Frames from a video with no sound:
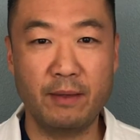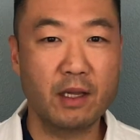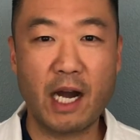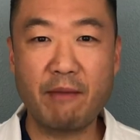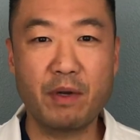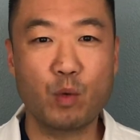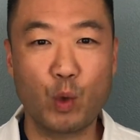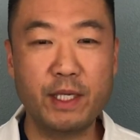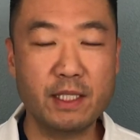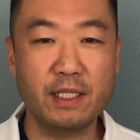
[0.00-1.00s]
There have been
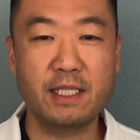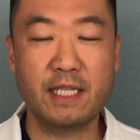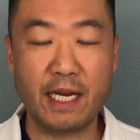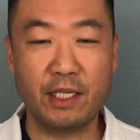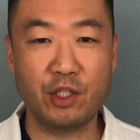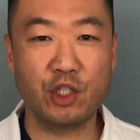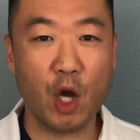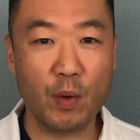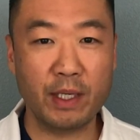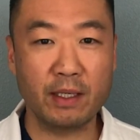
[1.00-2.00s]
recent studies
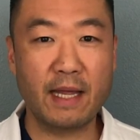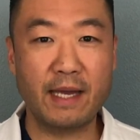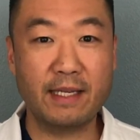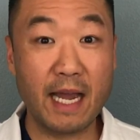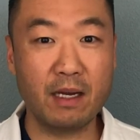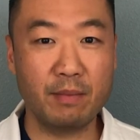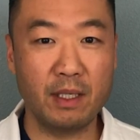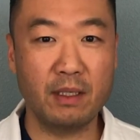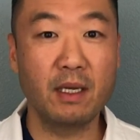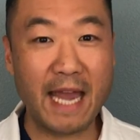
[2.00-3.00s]
showing that
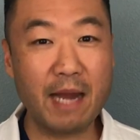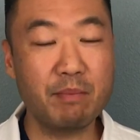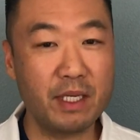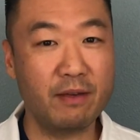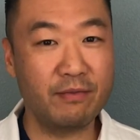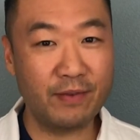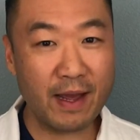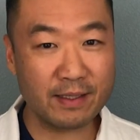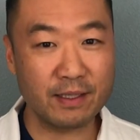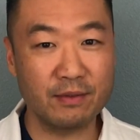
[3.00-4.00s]
ketamine can be
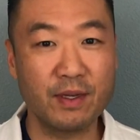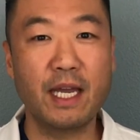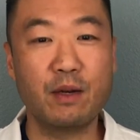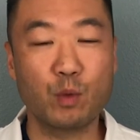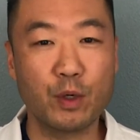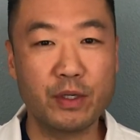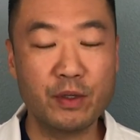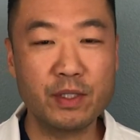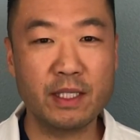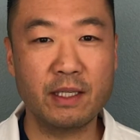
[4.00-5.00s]
effective in
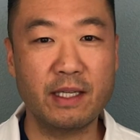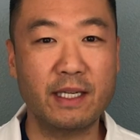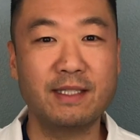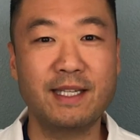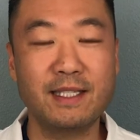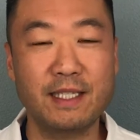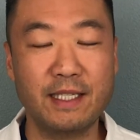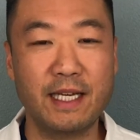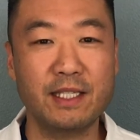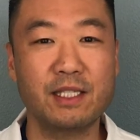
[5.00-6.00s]
reducing the
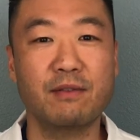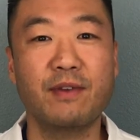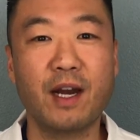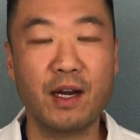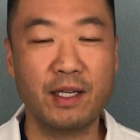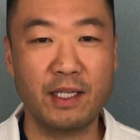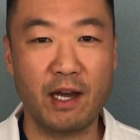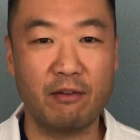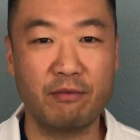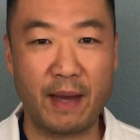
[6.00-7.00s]
intensity and severity
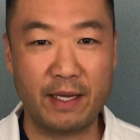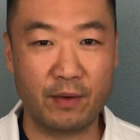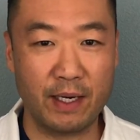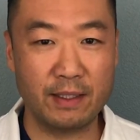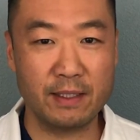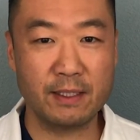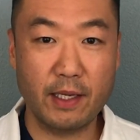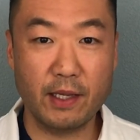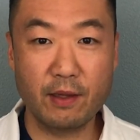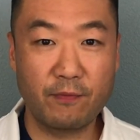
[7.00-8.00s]
of migraines.
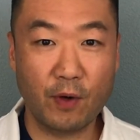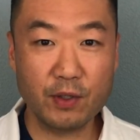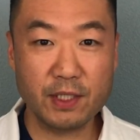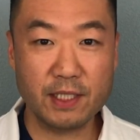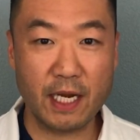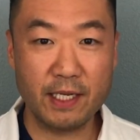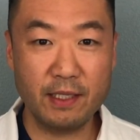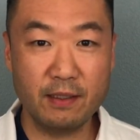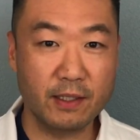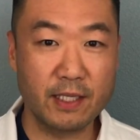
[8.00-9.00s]
In the first study
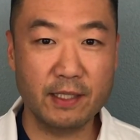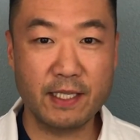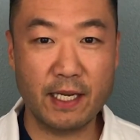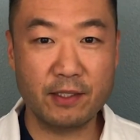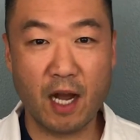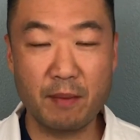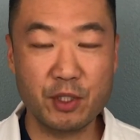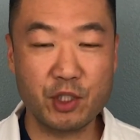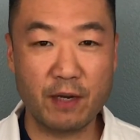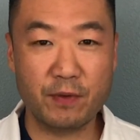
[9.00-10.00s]
conducted at Thomas
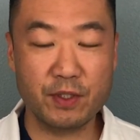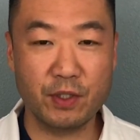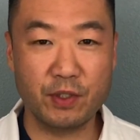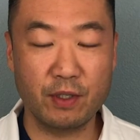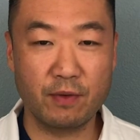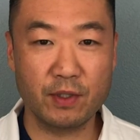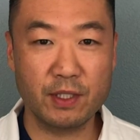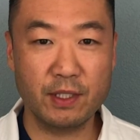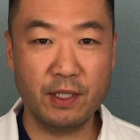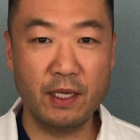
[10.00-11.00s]
Jefferson
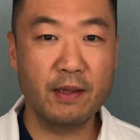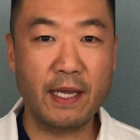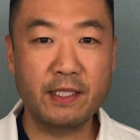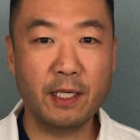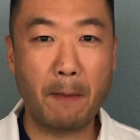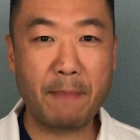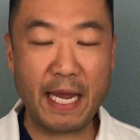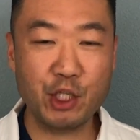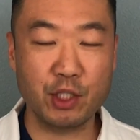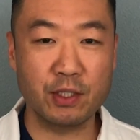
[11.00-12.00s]
University, they took
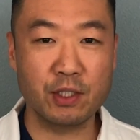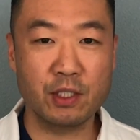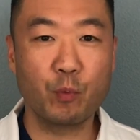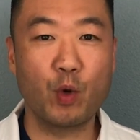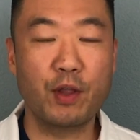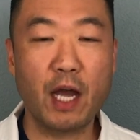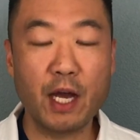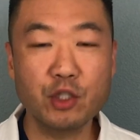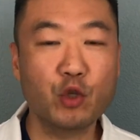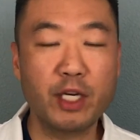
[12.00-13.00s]
patients with
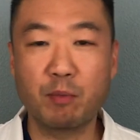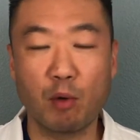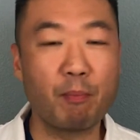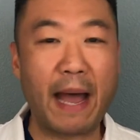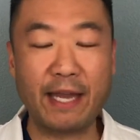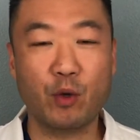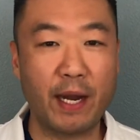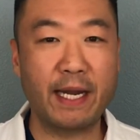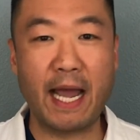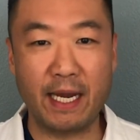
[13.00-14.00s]
untreatable
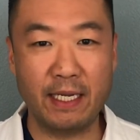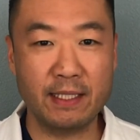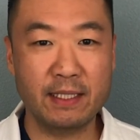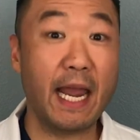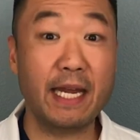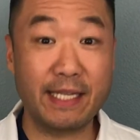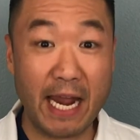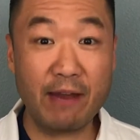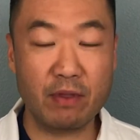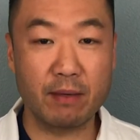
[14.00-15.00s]
migraine headaches and
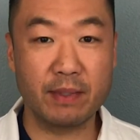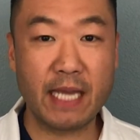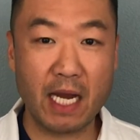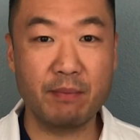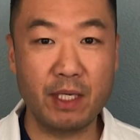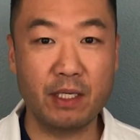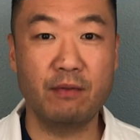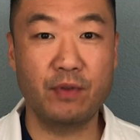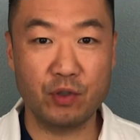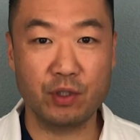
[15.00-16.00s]
gave them ketamine
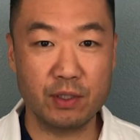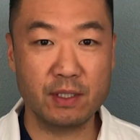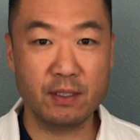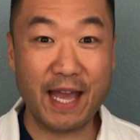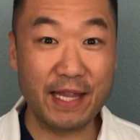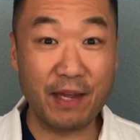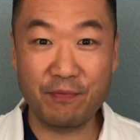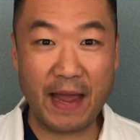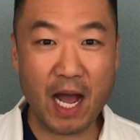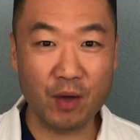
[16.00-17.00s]
infusions. And they
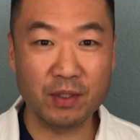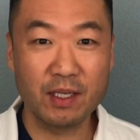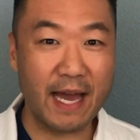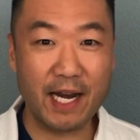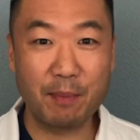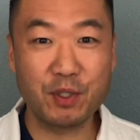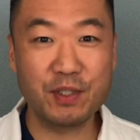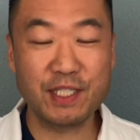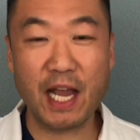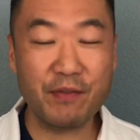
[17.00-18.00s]
found that up to
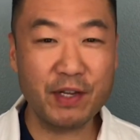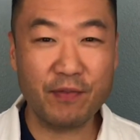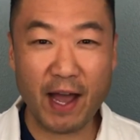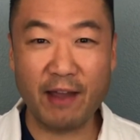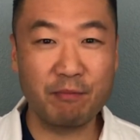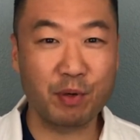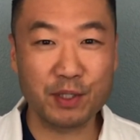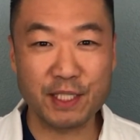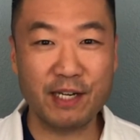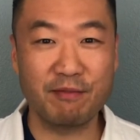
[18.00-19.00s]

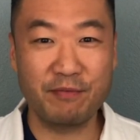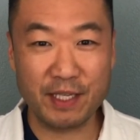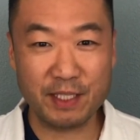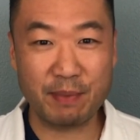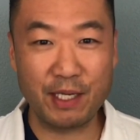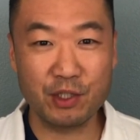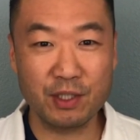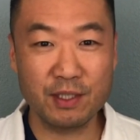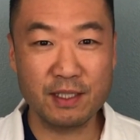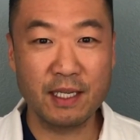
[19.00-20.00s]
75% of these
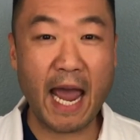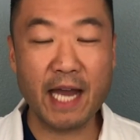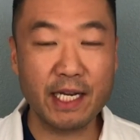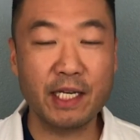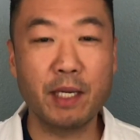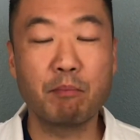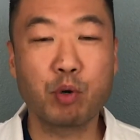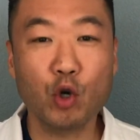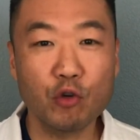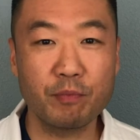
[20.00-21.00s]
patients had an
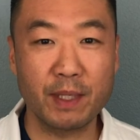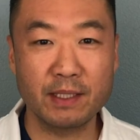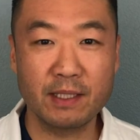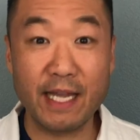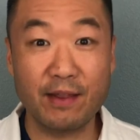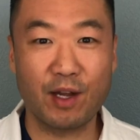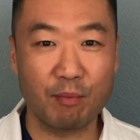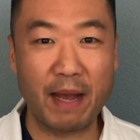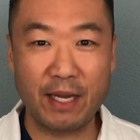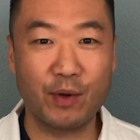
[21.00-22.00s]
improvement in their
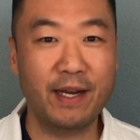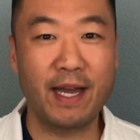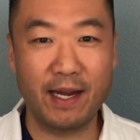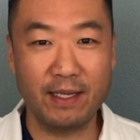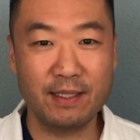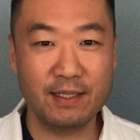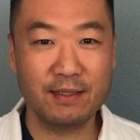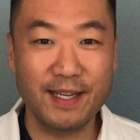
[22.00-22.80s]
migraine headaches.